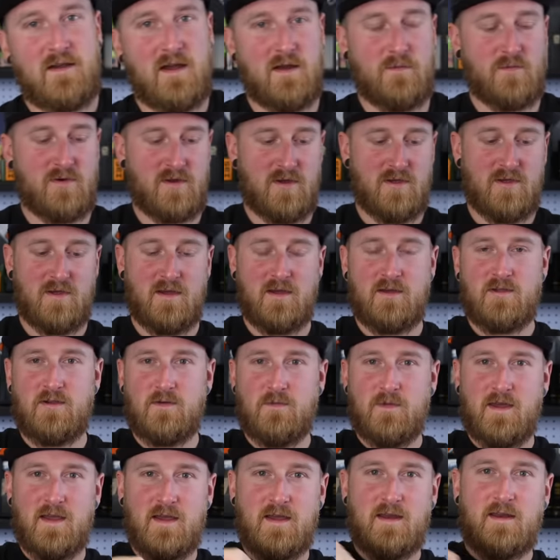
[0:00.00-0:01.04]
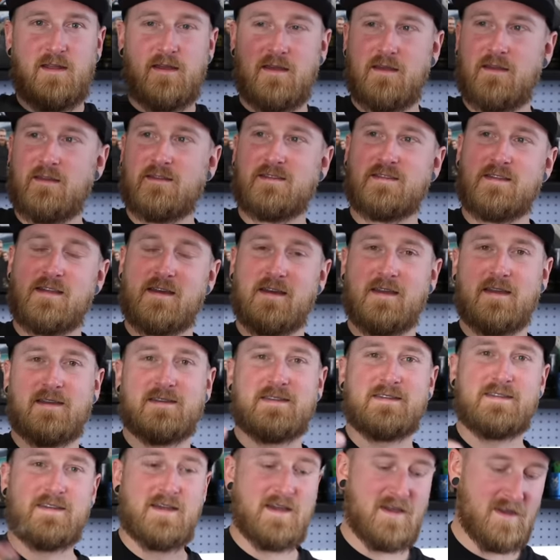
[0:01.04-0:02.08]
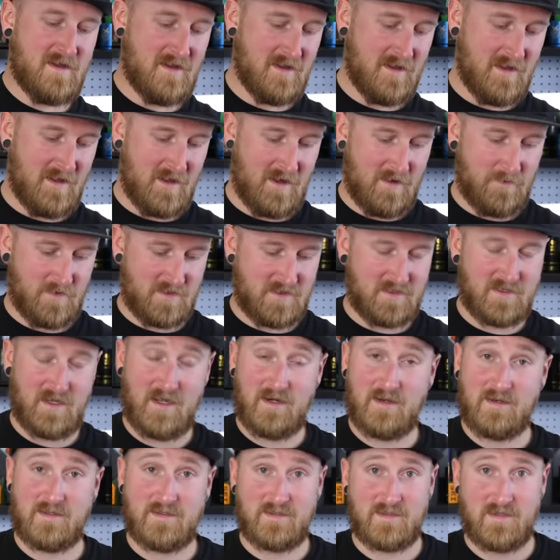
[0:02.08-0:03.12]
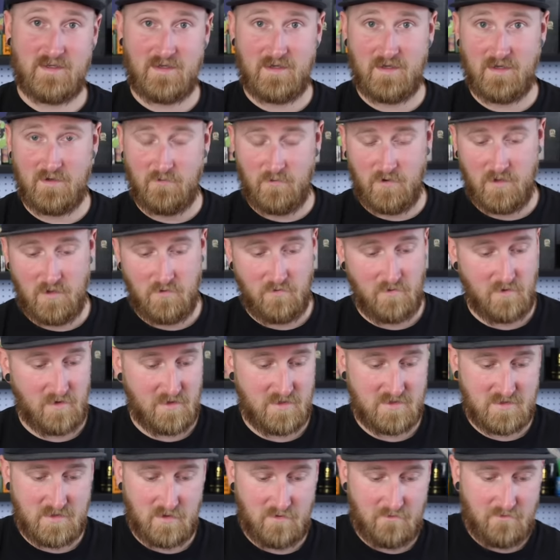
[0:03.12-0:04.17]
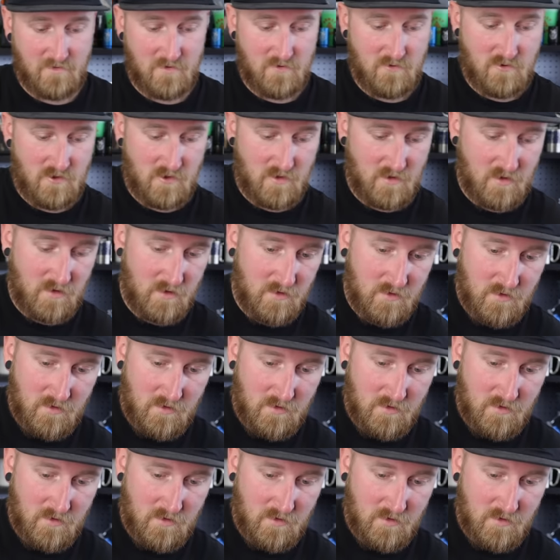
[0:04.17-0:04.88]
I appreciate you, man. This thing is sick, and I'm excited to see what you release in the future.